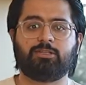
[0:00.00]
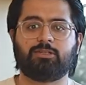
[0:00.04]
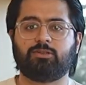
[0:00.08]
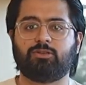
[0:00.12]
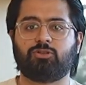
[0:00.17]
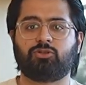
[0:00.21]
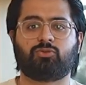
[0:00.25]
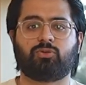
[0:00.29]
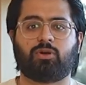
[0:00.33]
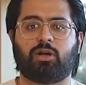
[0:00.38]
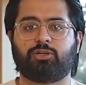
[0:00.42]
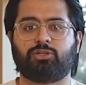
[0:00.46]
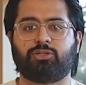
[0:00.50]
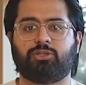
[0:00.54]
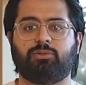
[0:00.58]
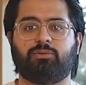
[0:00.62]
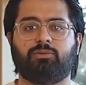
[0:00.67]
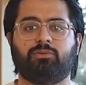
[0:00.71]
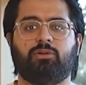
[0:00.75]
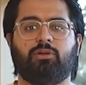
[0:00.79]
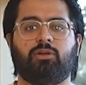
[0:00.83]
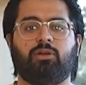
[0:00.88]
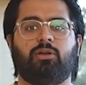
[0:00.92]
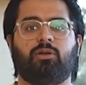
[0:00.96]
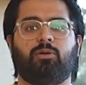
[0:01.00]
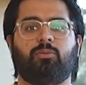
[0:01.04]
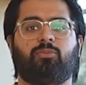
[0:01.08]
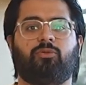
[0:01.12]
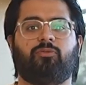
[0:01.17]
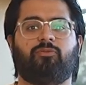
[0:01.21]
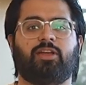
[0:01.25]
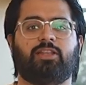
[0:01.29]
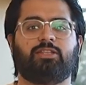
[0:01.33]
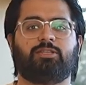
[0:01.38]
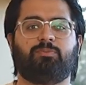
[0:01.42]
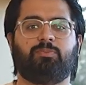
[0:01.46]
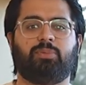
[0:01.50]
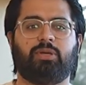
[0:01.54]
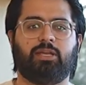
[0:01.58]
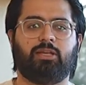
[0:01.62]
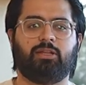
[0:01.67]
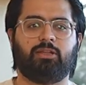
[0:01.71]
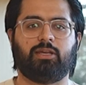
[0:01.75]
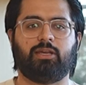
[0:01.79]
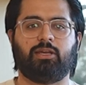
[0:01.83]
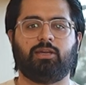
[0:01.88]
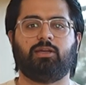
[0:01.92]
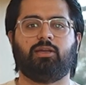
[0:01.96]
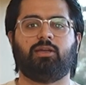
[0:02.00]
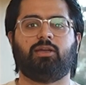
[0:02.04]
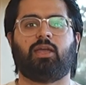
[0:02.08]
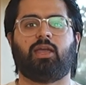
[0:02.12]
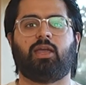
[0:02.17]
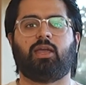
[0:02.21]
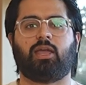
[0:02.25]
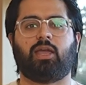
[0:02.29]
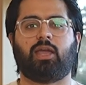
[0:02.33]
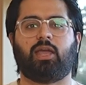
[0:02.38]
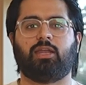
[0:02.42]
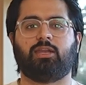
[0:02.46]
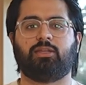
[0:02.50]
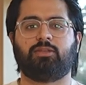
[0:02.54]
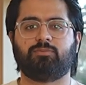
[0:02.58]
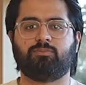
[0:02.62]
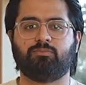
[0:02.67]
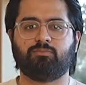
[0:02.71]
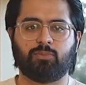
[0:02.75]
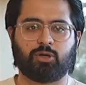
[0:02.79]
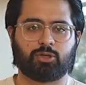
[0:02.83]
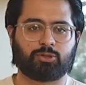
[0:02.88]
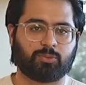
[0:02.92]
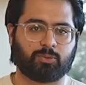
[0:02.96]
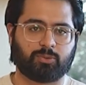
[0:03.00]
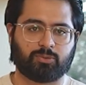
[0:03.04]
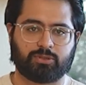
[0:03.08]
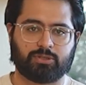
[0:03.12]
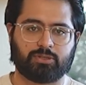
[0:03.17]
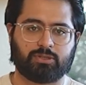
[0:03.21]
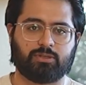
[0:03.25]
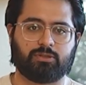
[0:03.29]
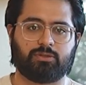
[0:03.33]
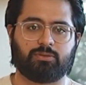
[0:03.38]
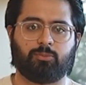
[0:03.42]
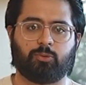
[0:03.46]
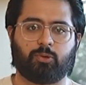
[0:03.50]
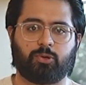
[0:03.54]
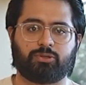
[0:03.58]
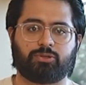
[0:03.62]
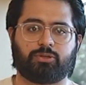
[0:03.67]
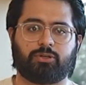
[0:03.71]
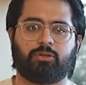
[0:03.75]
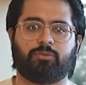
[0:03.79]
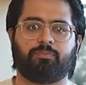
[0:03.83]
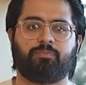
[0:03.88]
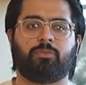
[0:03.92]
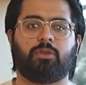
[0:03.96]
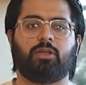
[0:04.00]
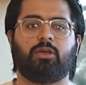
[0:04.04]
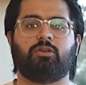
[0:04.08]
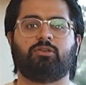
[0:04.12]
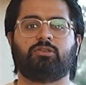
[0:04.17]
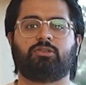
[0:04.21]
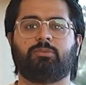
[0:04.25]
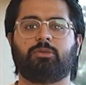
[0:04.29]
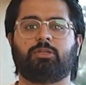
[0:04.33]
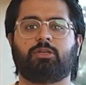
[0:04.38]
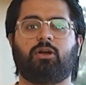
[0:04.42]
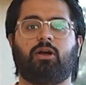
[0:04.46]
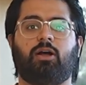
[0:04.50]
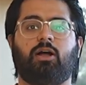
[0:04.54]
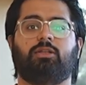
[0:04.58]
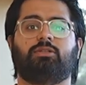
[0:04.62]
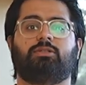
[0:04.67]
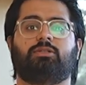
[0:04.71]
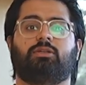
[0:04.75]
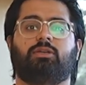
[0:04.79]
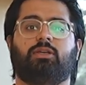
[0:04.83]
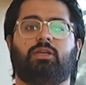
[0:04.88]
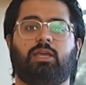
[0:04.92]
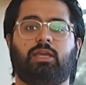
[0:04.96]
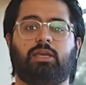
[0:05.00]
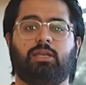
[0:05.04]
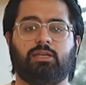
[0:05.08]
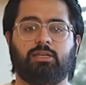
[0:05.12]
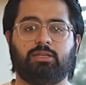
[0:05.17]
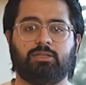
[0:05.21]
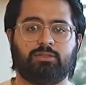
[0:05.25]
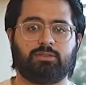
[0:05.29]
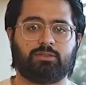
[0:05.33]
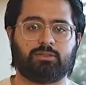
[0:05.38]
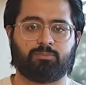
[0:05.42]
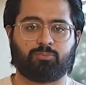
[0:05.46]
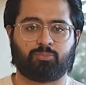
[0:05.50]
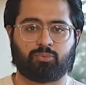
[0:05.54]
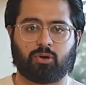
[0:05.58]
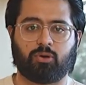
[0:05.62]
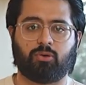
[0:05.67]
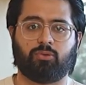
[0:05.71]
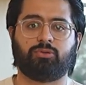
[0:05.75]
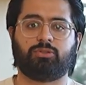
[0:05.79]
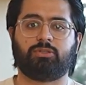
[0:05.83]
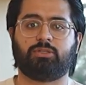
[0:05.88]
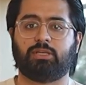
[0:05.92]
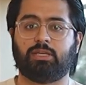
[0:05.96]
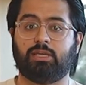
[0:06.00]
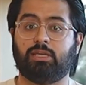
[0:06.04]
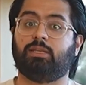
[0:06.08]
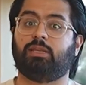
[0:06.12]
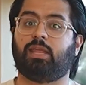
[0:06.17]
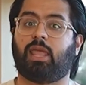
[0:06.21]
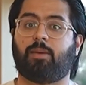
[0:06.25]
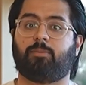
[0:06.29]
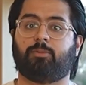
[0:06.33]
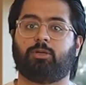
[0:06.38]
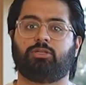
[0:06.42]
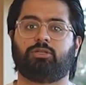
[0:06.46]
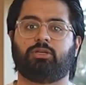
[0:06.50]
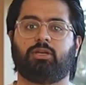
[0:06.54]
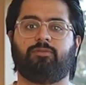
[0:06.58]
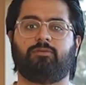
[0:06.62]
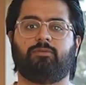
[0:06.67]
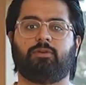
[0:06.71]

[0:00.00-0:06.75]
construction, prevents peeling, and it's much more resistant to moisture. Some of the cons: it is prone to heat damage. If